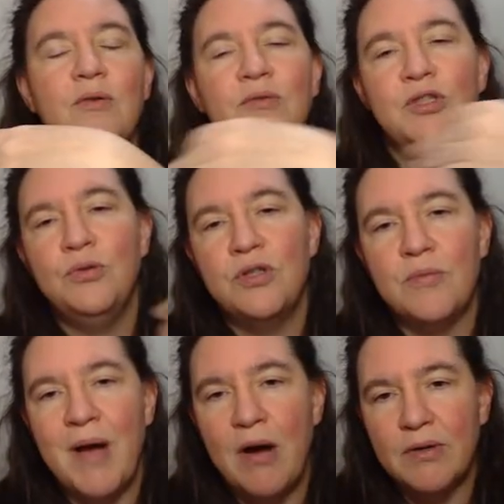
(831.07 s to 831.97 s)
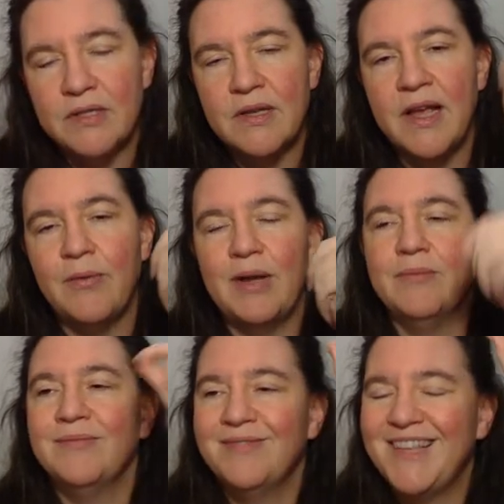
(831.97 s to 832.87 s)
2 to the powers, well,
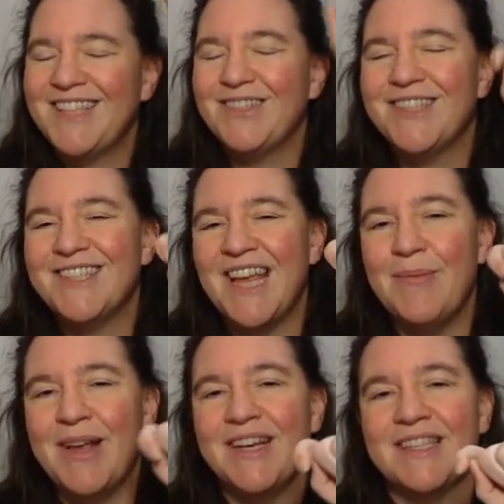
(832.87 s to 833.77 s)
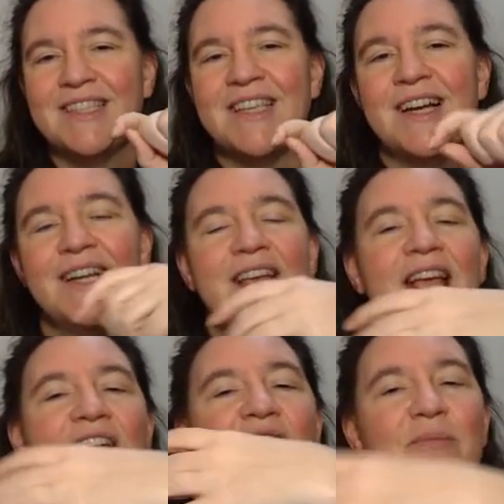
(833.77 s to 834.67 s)
that's not the same n necessarily,
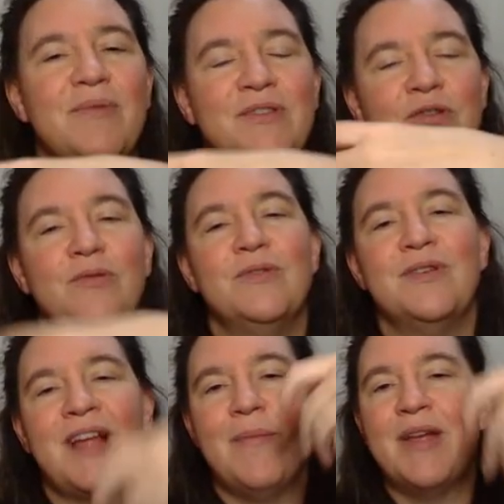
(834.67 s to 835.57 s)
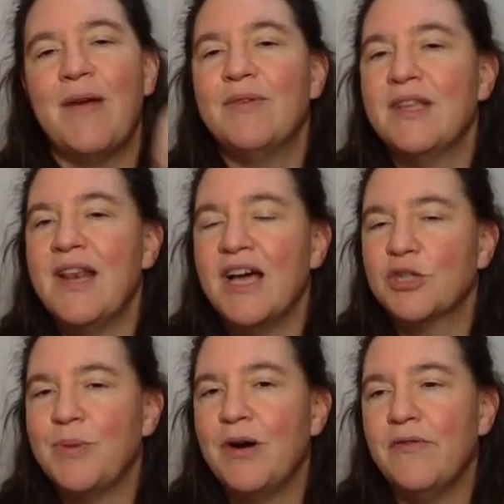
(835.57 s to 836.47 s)
so coming up with a large
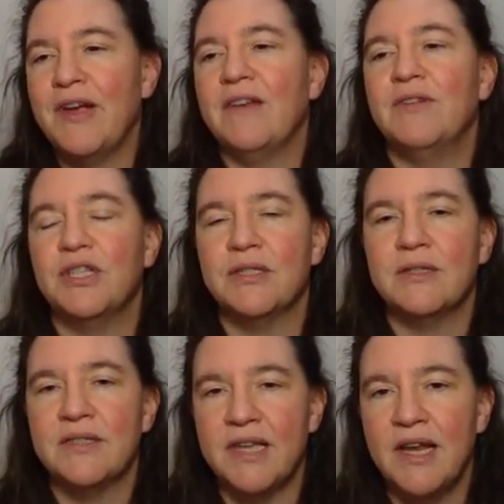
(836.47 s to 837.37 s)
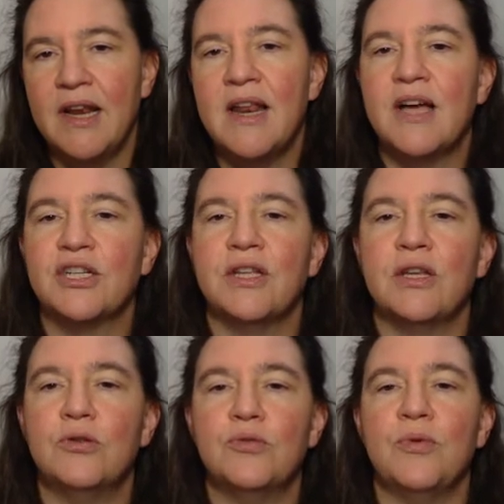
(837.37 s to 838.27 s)
power of n, which is, say, larger than the
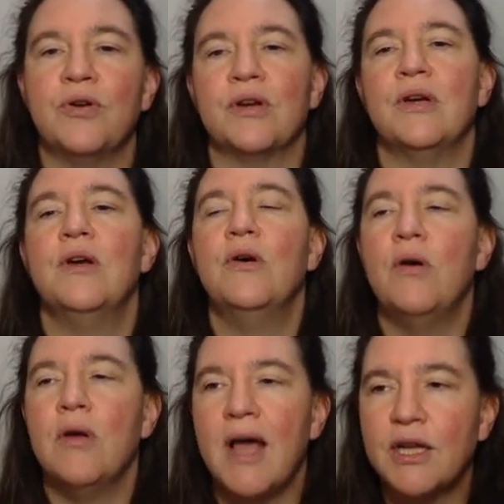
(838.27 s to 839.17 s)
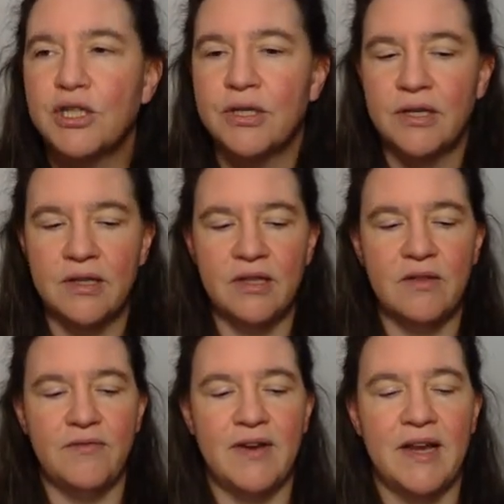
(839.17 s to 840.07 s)
group order, or larger than the
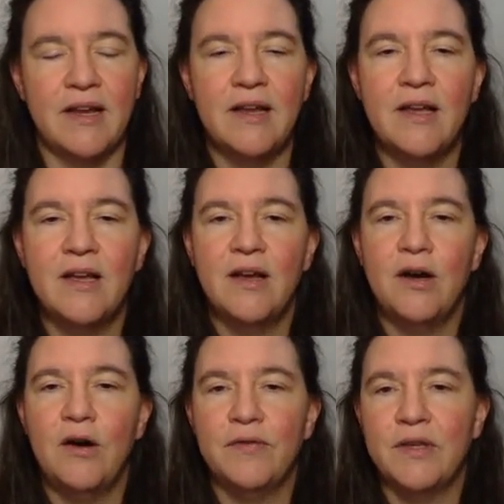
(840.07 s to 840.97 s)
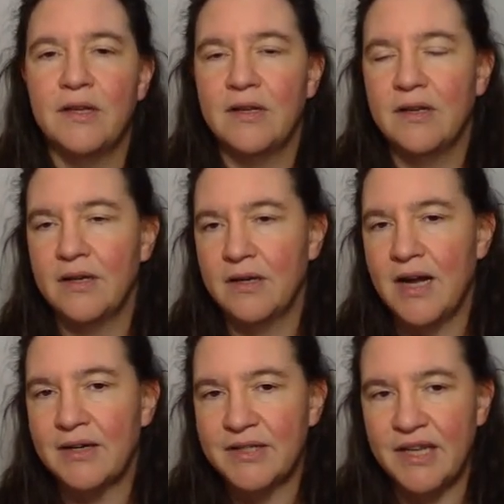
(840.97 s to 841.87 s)
phi of the
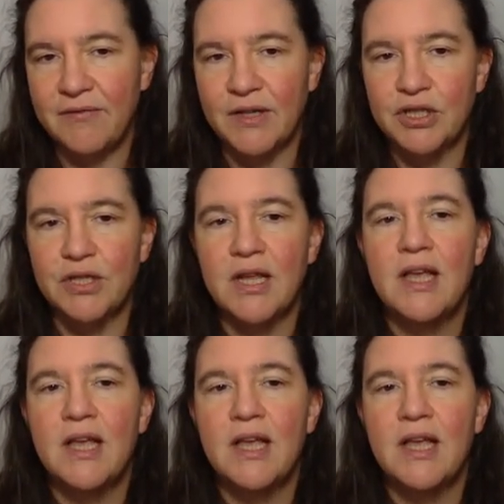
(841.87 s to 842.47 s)
RSA function.